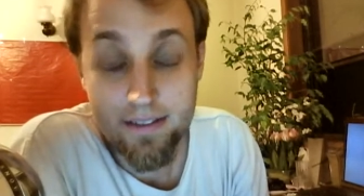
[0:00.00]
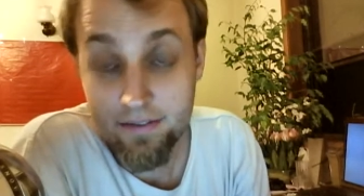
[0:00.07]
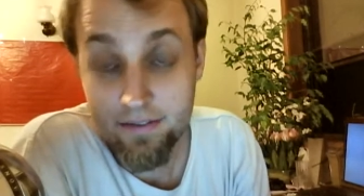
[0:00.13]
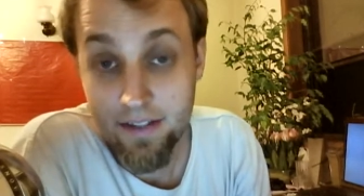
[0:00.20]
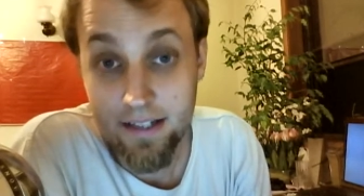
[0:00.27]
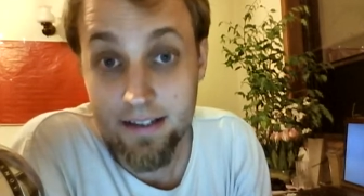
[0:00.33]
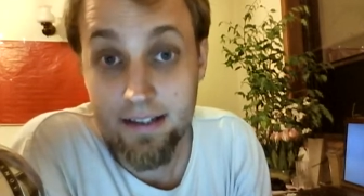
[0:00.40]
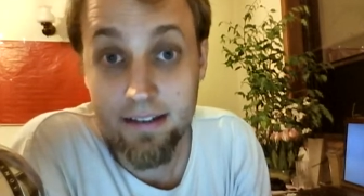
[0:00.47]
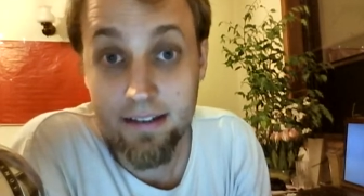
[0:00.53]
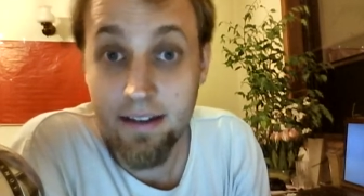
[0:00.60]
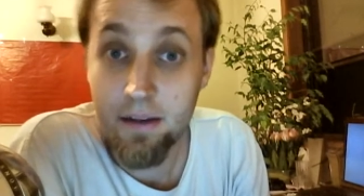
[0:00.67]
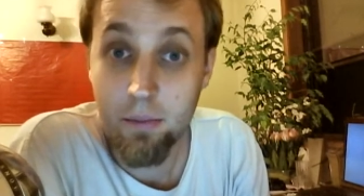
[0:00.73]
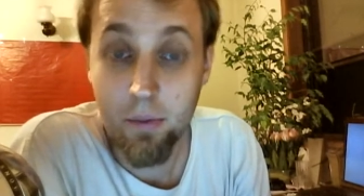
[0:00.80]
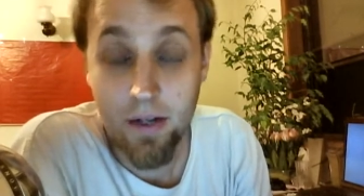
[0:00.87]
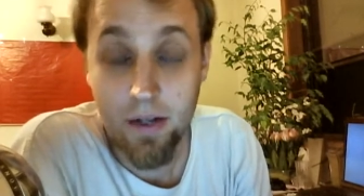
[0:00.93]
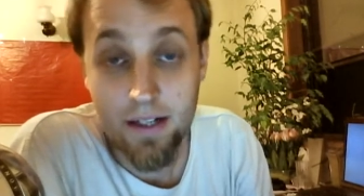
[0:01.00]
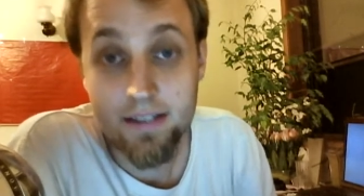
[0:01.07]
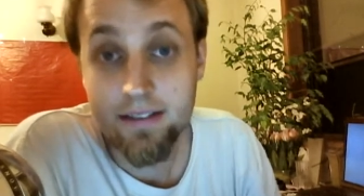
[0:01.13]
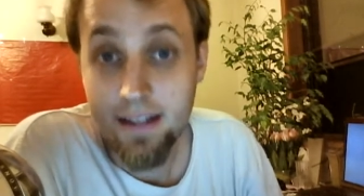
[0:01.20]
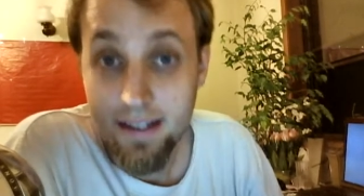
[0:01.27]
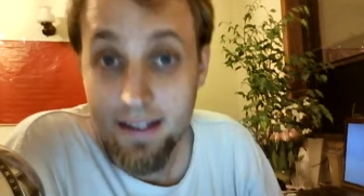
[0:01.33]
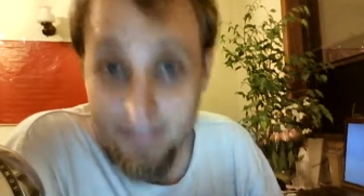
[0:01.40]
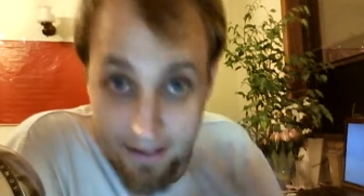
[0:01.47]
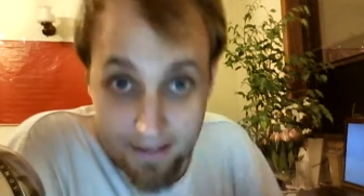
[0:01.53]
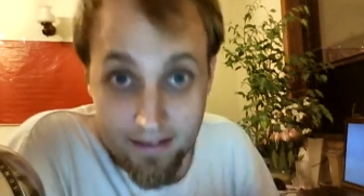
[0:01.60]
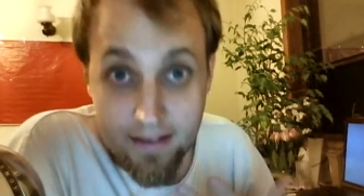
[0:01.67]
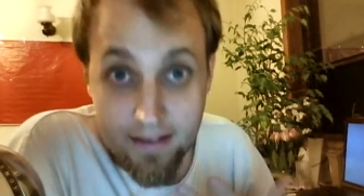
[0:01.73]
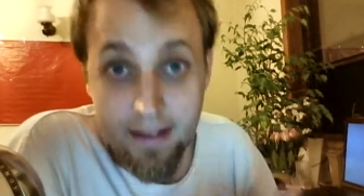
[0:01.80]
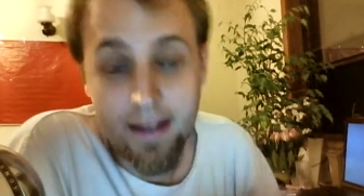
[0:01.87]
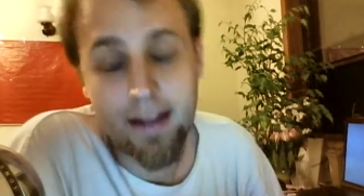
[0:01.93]
affecting them, whereas they
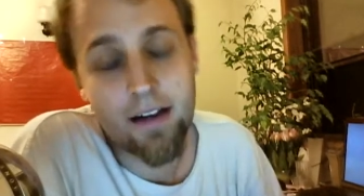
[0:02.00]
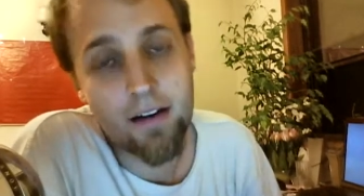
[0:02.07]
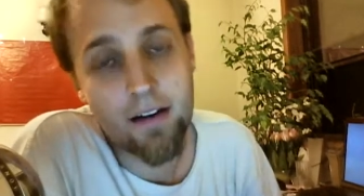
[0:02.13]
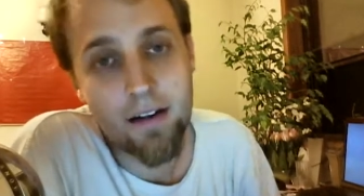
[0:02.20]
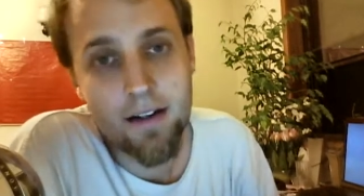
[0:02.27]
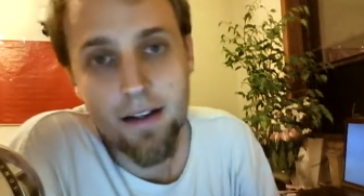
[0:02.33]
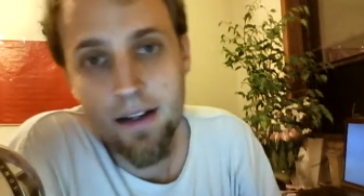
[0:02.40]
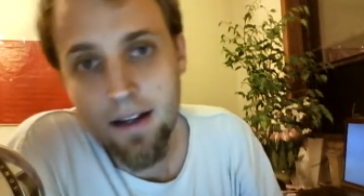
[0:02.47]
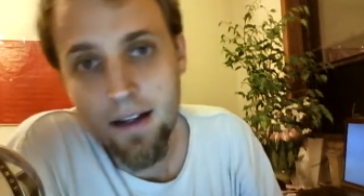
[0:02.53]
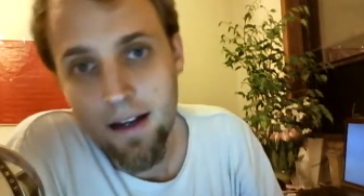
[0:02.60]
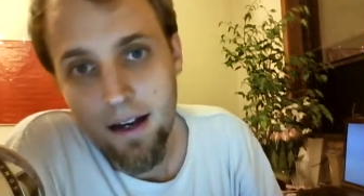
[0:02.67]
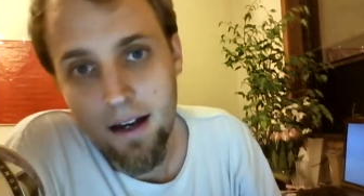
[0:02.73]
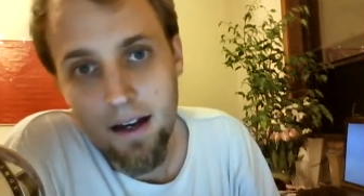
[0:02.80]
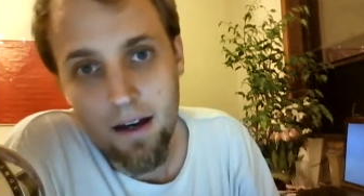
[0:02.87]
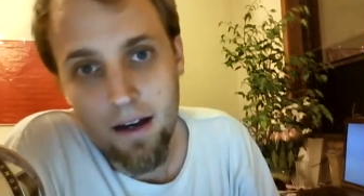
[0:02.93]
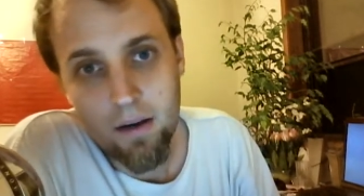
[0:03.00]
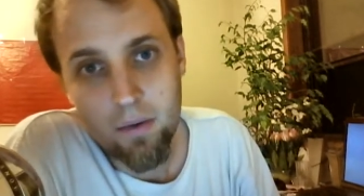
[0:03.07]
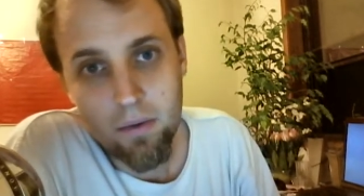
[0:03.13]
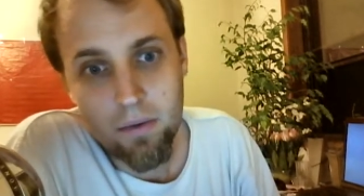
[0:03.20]
didn't care uh,